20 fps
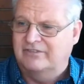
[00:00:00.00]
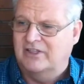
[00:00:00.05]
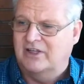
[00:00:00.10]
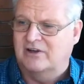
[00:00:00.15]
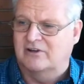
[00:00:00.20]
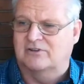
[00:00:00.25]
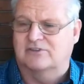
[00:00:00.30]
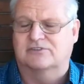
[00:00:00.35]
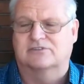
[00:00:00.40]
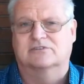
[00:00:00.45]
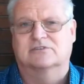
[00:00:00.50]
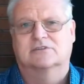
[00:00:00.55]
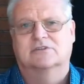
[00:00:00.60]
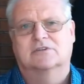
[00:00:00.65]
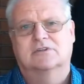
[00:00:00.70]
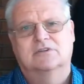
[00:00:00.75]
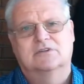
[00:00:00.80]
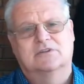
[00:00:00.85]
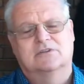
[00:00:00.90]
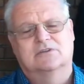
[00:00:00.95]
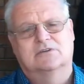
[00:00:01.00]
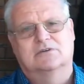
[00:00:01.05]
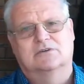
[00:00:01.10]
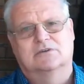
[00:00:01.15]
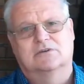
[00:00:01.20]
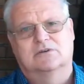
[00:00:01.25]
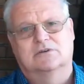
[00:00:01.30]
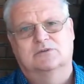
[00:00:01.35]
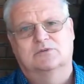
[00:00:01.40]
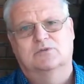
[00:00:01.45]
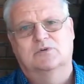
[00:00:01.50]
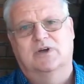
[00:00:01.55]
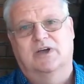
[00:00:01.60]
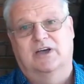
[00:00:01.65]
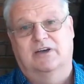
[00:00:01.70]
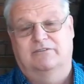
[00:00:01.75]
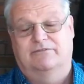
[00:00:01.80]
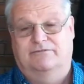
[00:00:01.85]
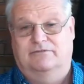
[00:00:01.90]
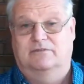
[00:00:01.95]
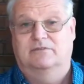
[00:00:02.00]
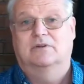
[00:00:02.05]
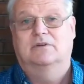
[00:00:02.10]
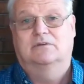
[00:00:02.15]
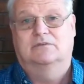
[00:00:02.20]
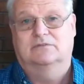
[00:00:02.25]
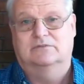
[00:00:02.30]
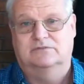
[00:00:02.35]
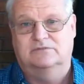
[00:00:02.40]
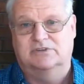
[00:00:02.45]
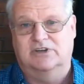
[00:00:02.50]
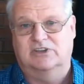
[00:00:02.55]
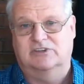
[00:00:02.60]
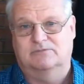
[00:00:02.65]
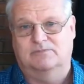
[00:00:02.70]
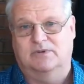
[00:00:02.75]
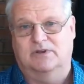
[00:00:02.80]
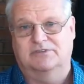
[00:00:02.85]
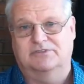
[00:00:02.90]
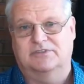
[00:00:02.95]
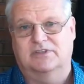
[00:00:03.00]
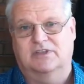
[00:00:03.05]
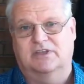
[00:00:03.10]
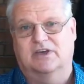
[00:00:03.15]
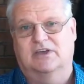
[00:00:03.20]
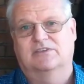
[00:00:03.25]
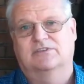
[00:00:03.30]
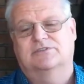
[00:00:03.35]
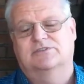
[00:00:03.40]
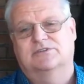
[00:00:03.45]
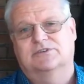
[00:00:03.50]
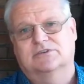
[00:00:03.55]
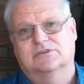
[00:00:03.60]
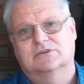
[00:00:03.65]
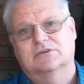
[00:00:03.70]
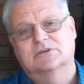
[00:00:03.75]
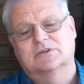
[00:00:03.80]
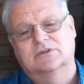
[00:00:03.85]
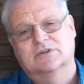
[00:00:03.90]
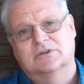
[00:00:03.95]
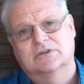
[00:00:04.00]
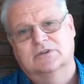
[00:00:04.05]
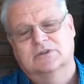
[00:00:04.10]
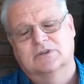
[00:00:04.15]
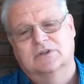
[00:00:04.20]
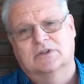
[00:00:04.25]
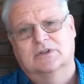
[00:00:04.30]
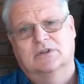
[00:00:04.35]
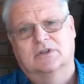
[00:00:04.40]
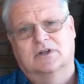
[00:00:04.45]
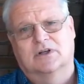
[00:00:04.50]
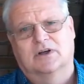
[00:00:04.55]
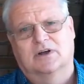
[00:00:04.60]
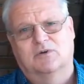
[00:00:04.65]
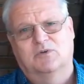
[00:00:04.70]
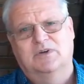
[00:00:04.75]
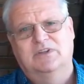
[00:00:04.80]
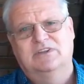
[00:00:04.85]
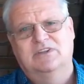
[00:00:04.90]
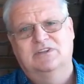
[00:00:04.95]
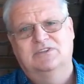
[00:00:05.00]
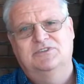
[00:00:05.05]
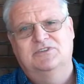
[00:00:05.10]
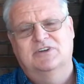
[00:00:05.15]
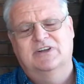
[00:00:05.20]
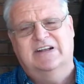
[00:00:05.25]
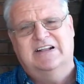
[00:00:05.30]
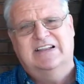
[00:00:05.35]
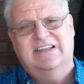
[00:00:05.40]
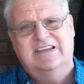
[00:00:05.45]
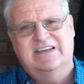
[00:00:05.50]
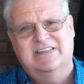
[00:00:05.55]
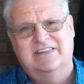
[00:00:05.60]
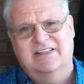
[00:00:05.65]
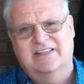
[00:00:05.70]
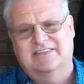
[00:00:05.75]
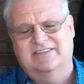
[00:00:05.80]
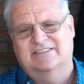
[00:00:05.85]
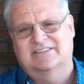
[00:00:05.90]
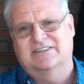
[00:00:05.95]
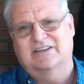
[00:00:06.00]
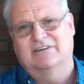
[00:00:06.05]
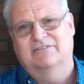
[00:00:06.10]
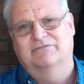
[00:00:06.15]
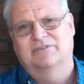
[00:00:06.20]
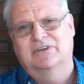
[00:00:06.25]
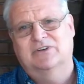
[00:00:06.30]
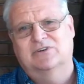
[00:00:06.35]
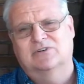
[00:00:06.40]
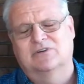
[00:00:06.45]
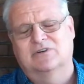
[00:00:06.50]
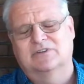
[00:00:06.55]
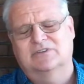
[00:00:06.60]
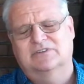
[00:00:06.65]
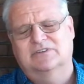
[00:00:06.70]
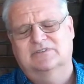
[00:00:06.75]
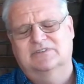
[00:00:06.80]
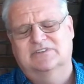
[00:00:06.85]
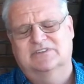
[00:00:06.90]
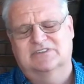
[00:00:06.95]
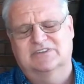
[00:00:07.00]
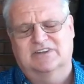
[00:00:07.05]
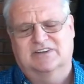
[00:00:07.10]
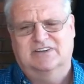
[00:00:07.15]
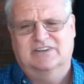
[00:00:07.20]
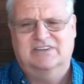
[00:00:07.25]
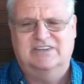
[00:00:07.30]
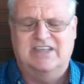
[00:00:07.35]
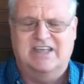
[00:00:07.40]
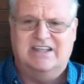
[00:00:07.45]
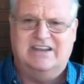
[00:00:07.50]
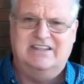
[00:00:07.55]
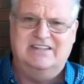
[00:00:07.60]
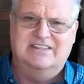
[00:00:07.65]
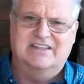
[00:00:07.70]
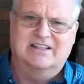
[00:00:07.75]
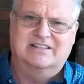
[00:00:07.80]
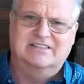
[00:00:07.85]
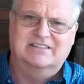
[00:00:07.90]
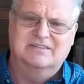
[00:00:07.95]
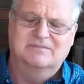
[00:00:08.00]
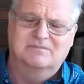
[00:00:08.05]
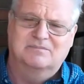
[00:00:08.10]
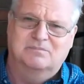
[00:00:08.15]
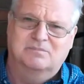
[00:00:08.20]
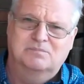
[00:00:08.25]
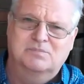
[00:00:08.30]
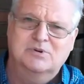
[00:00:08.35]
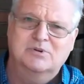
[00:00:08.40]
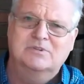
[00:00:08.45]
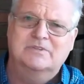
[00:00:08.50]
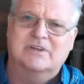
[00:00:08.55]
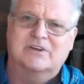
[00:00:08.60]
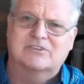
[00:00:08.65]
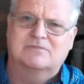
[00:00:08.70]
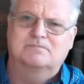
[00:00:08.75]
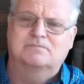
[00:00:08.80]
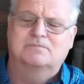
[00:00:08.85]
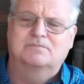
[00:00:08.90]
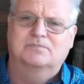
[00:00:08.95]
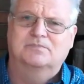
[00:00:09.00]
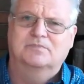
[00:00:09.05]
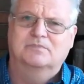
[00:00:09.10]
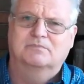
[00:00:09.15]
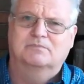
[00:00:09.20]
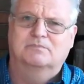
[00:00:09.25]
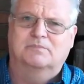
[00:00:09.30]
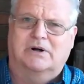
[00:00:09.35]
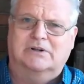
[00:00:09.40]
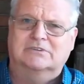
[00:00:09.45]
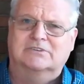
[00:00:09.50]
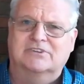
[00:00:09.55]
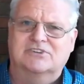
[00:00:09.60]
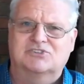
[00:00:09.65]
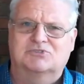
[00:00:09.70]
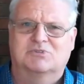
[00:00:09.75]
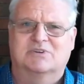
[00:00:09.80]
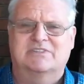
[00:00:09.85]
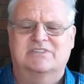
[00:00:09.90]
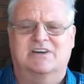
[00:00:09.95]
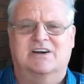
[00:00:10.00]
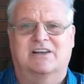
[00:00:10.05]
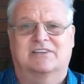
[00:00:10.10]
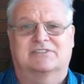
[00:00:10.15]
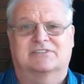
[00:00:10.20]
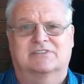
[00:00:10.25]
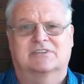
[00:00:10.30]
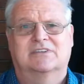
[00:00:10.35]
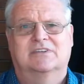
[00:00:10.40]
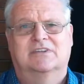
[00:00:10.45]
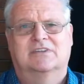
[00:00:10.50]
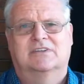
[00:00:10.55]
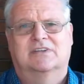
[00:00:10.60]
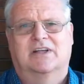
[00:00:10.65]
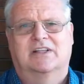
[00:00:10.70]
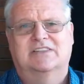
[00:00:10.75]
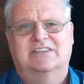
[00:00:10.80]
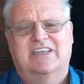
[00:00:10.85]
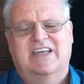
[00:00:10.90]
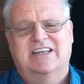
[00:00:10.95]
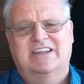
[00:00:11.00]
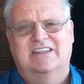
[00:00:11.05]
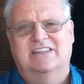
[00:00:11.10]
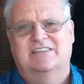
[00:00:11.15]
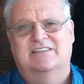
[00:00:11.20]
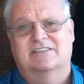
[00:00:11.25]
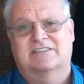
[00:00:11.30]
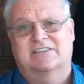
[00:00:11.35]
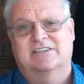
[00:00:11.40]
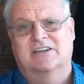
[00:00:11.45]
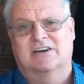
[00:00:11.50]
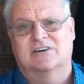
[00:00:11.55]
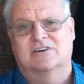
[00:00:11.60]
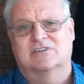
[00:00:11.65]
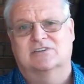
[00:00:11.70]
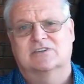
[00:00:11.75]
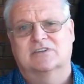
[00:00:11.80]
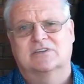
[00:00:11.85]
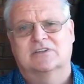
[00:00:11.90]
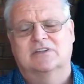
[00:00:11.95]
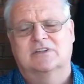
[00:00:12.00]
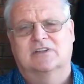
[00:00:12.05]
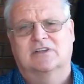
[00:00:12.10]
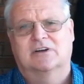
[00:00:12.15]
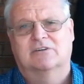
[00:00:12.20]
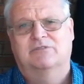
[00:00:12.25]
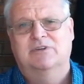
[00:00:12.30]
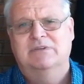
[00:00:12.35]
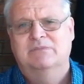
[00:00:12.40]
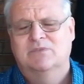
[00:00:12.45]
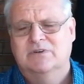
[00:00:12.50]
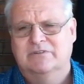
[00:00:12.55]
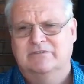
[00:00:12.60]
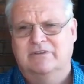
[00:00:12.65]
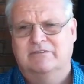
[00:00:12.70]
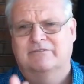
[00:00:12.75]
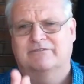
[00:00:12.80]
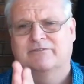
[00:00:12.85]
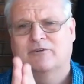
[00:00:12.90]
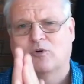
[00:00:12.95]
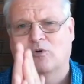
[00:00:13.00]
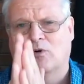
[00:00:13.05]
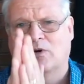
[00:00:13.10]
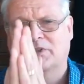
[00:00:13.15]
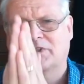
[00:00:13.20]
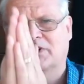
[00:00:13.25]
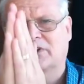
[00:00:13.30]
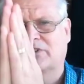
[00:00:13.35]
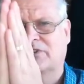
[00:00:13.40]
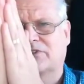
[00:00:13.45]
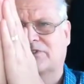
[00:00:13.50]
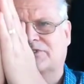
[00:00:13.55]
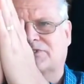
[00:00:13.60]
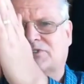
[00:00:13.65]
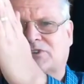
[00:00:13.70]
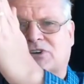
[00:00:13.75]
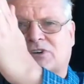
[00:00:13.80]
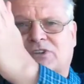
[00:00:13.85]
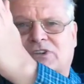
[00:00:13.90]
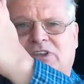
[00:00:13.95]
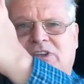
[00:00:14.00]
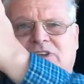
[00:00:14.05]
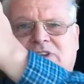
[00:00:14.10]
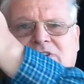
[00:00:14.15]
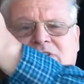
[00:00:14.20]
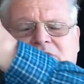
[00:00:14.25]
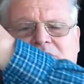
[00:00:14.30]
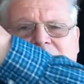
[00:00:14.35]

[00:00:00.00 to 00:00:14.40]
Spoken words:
those who have trespassed against you. We need to clear that stuff. We can't carry that, pull those boulders with us and carry this load. If we're moving forward on this journey